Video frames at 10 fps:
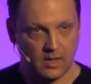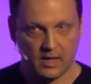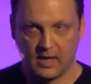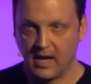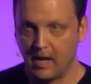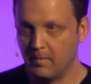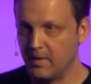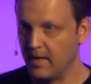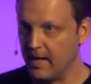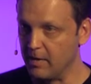Um,
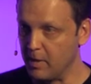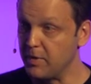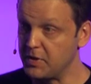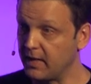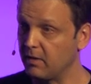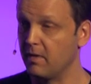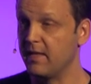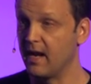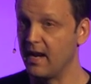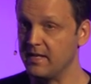and in particular,
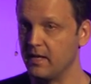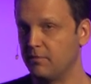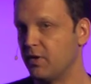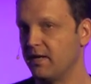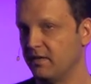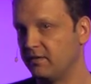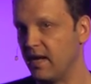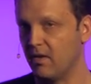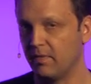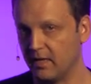the idea of trying to
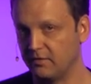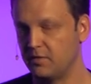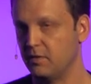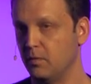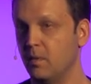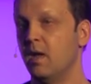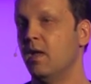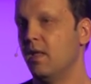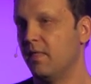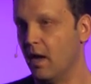scale this to
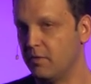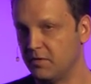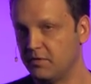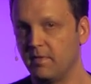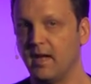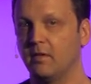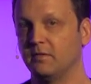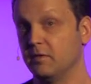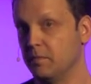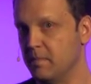hundreds of
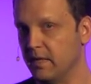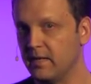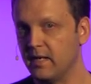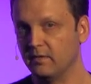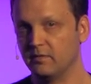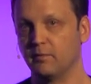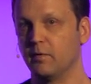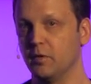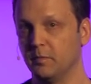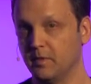thousands, millions of
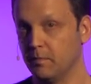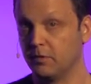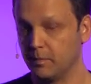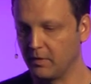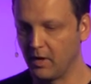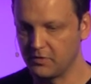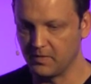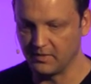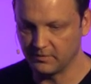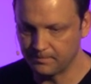rooms in multiple
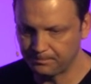countries.